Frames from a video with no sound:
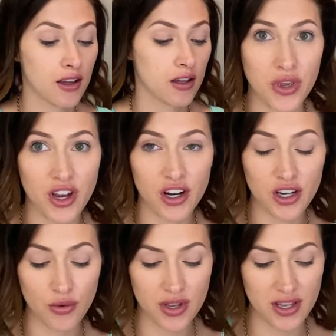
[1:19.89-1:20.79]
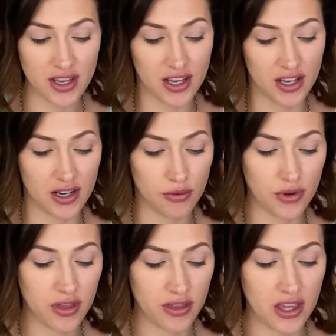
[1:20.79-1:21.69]
We are going in
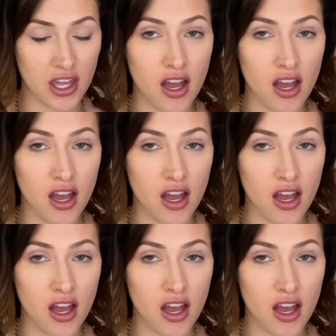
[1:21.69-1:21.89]
with the